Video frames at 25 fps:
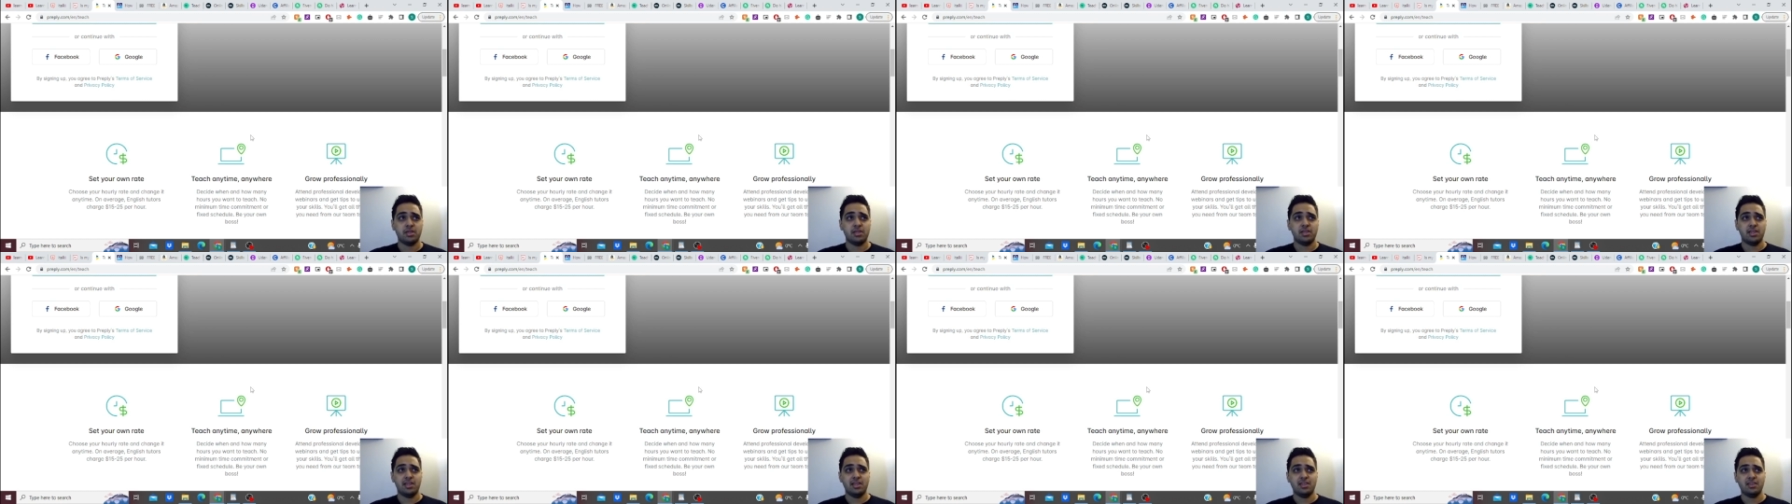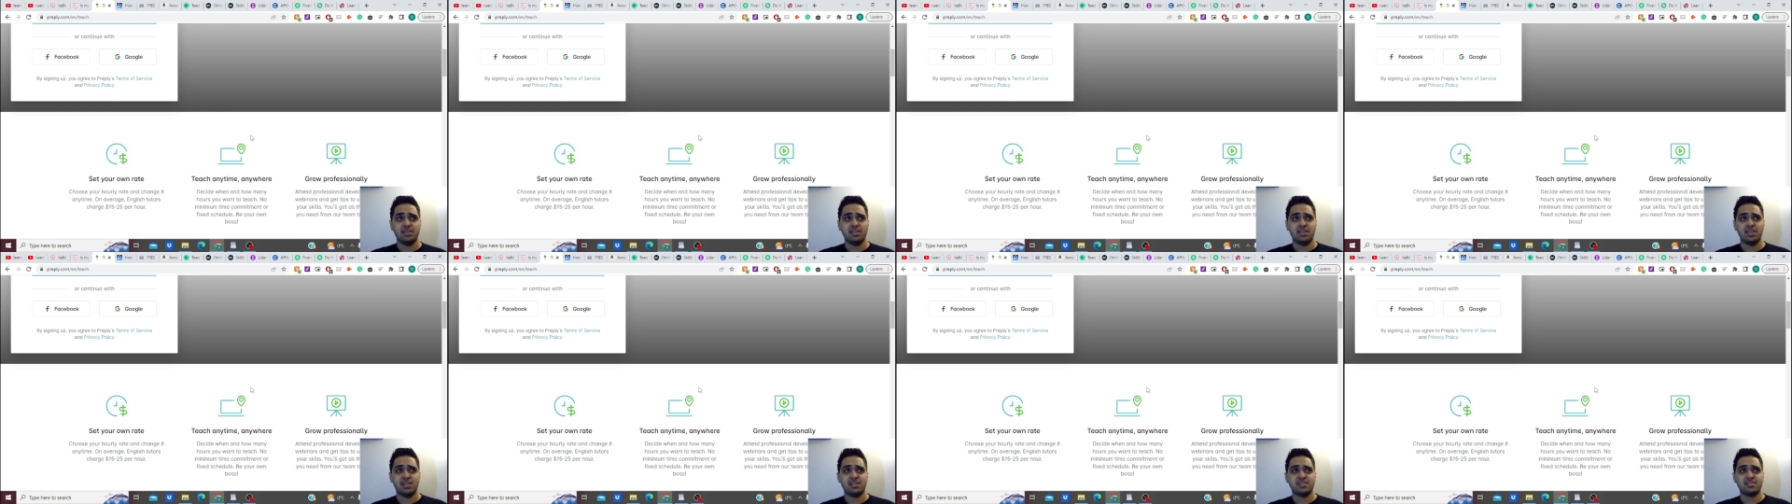in
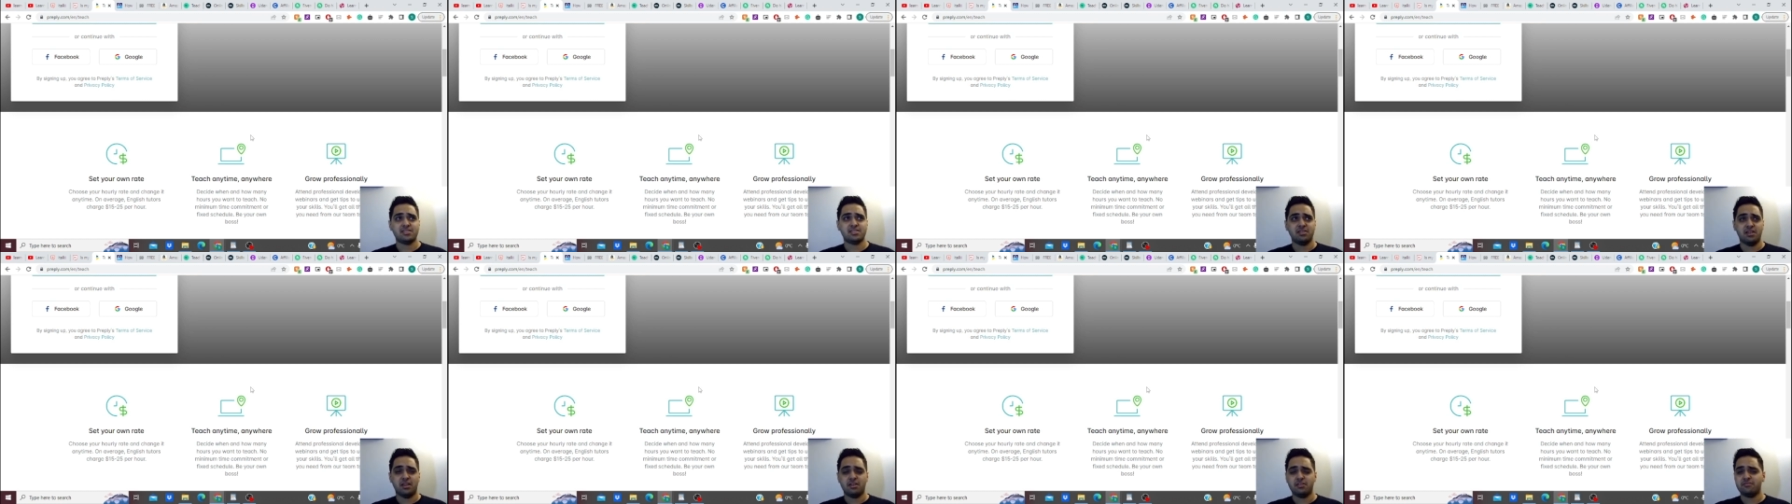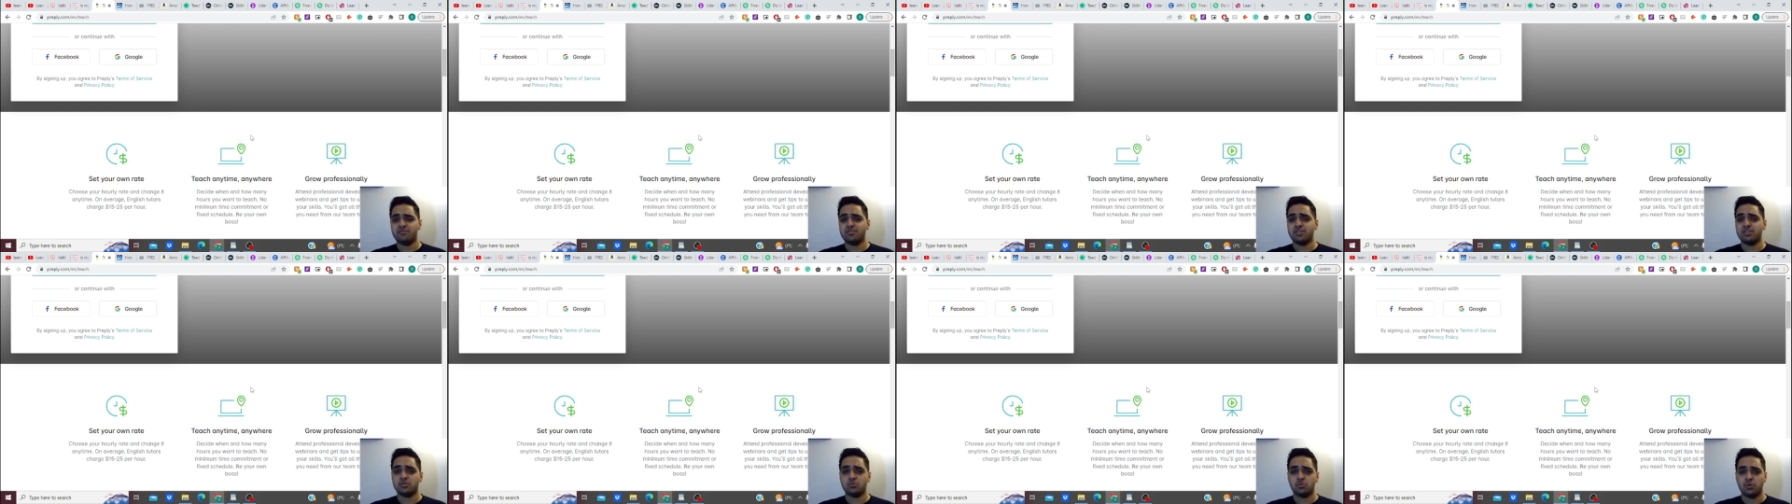case none of
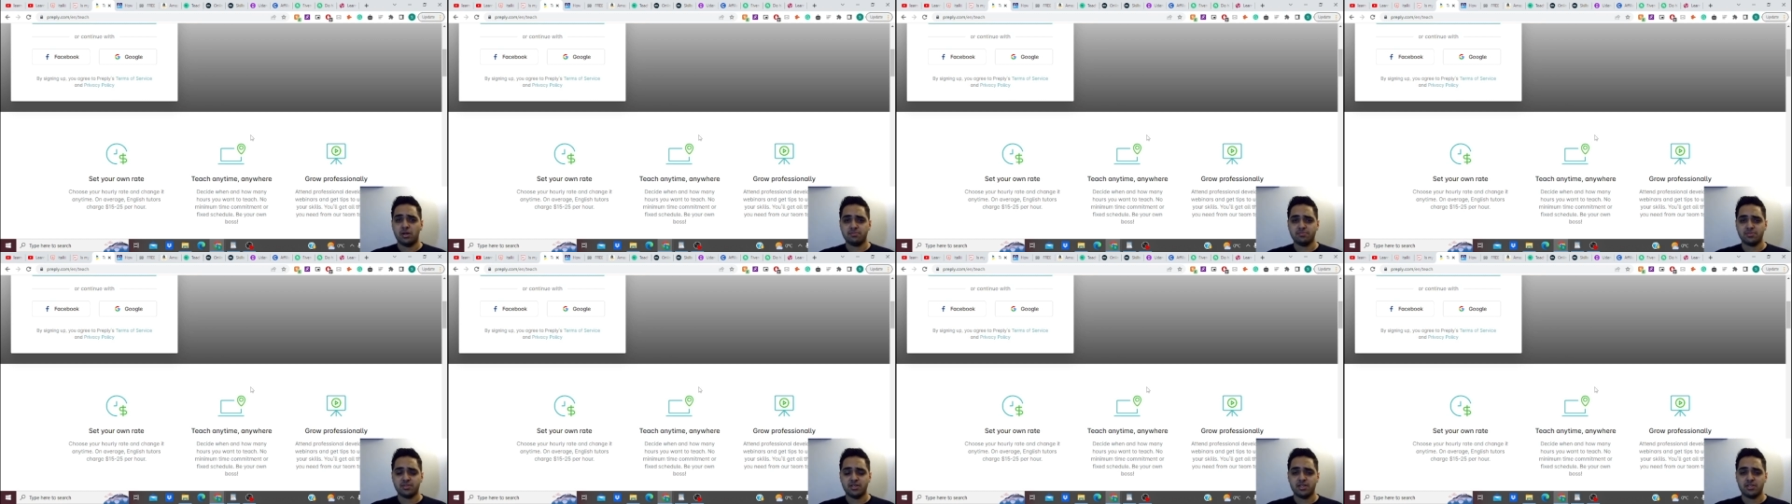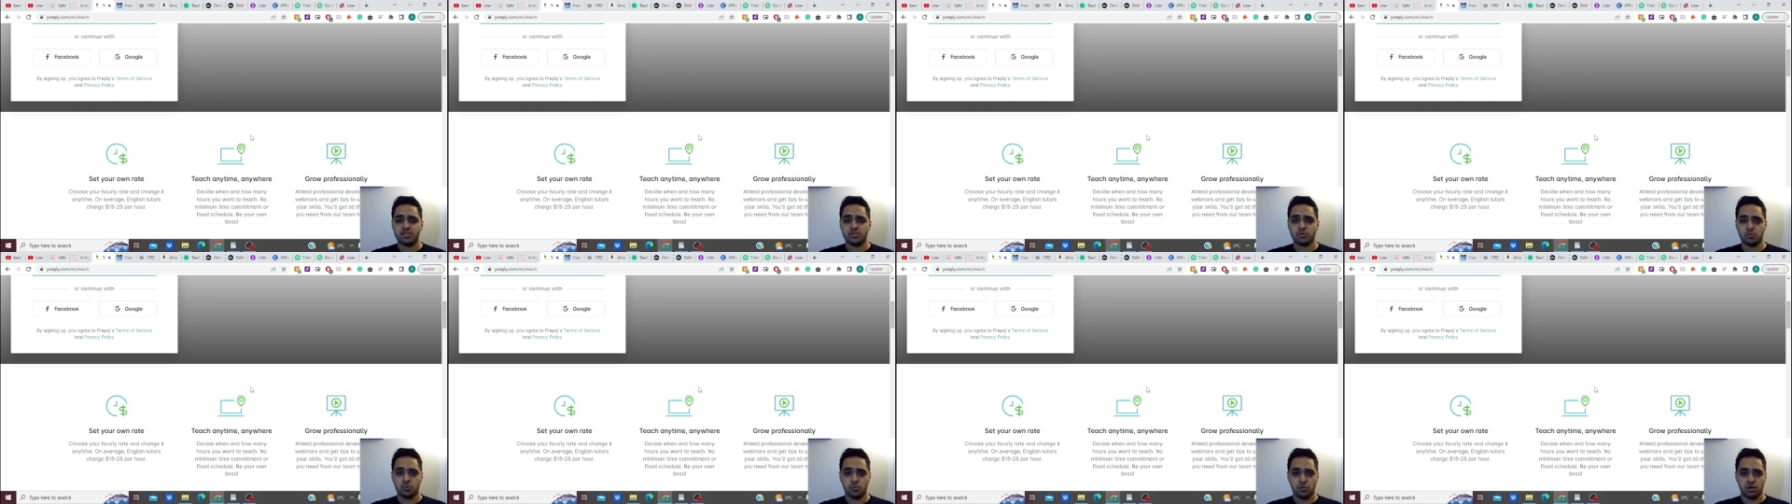these
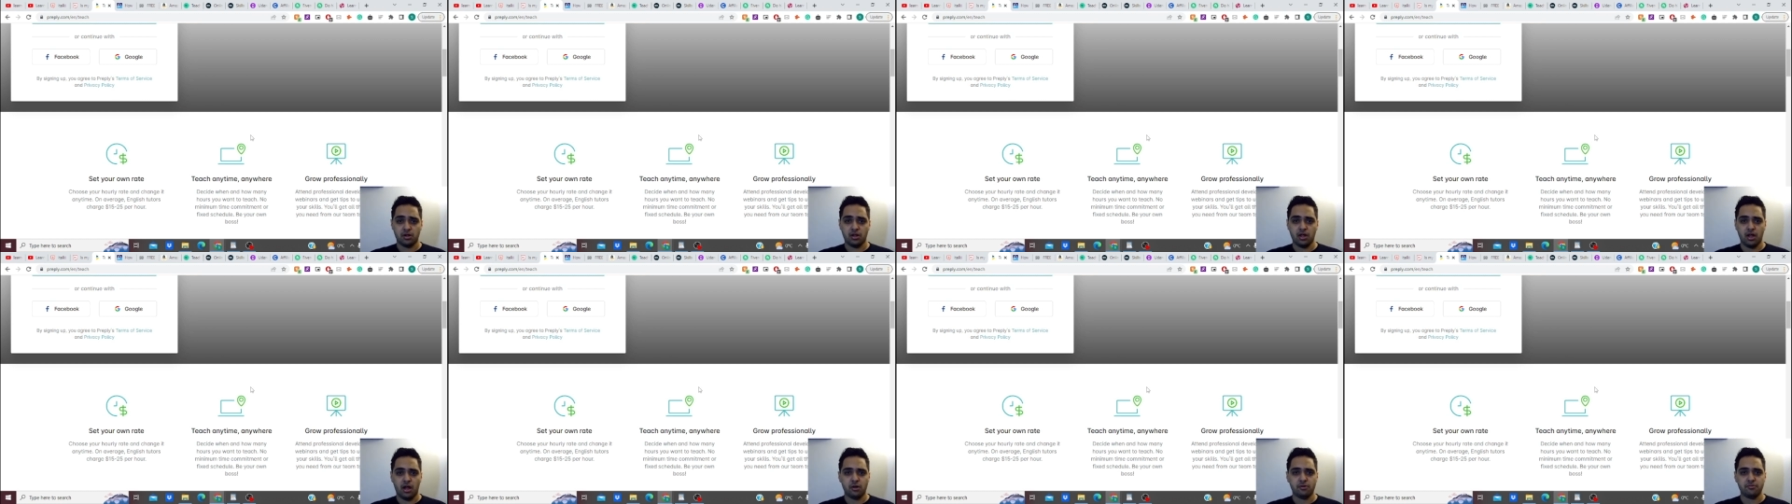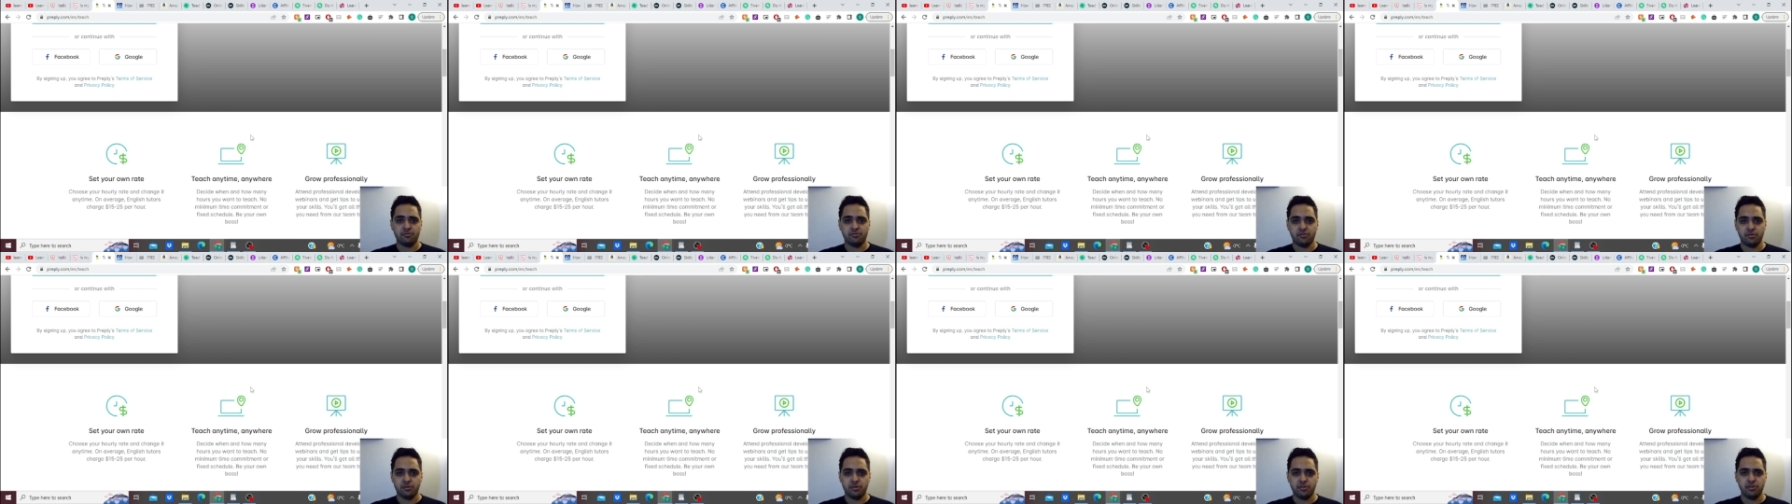websites work out
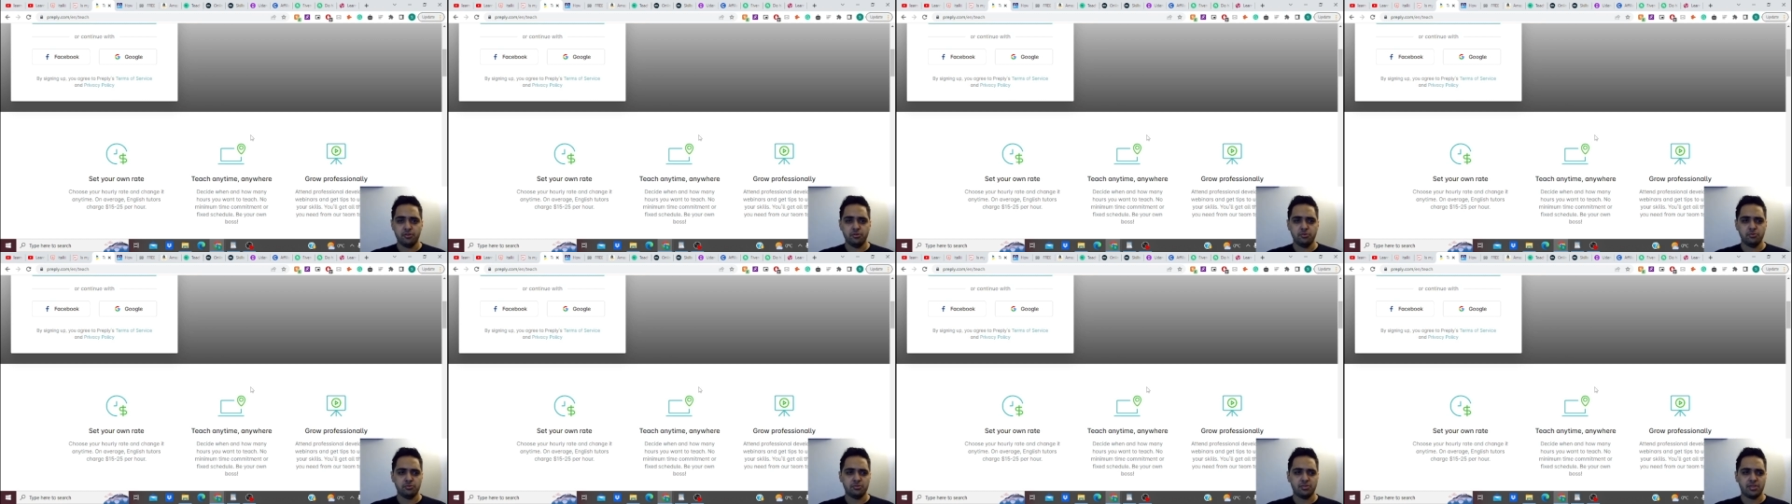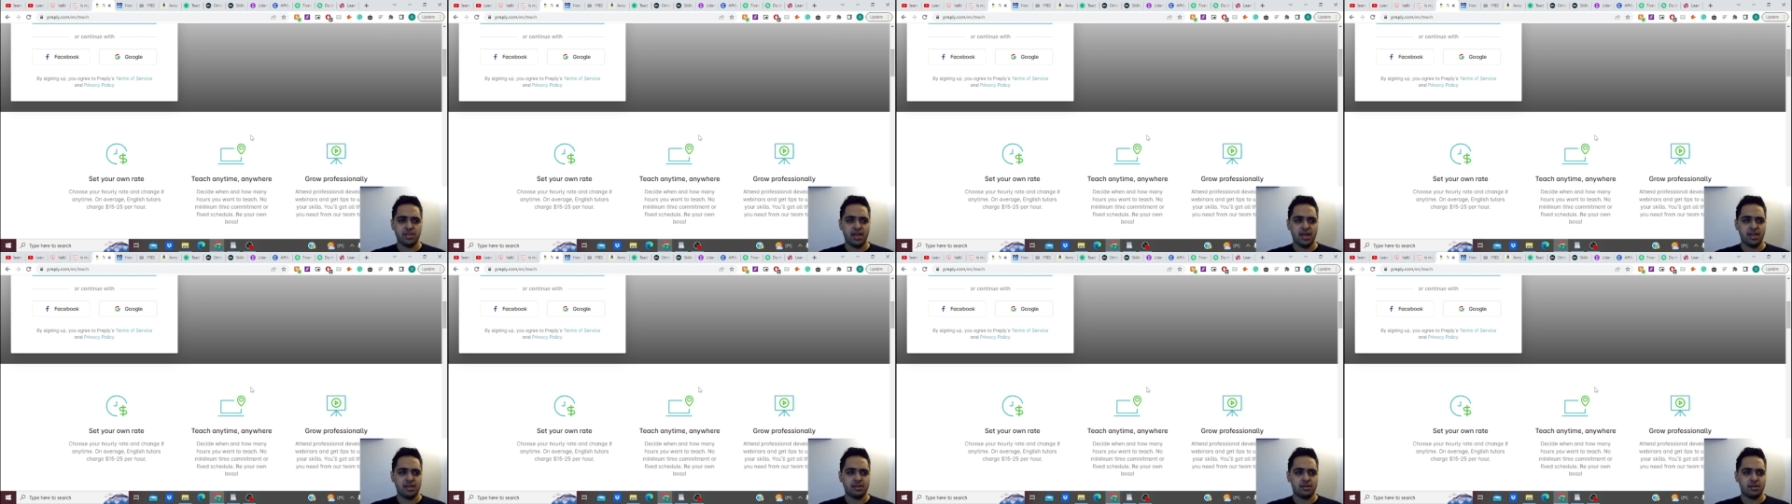for you,
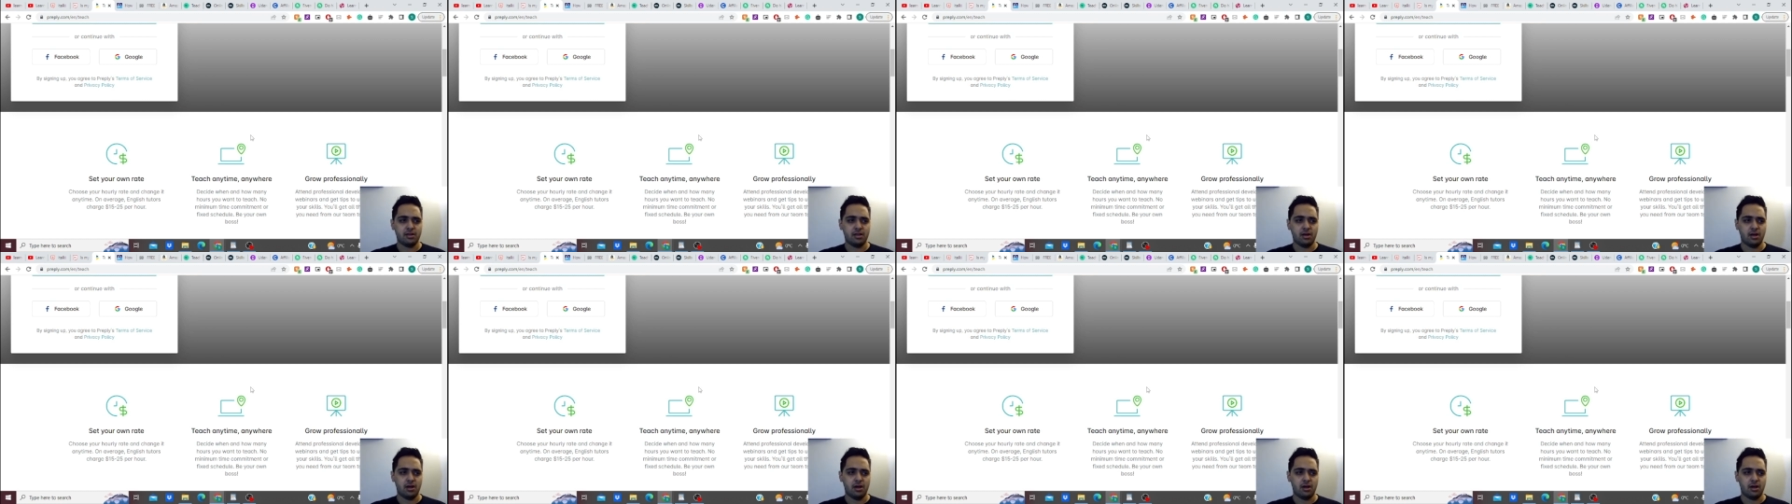then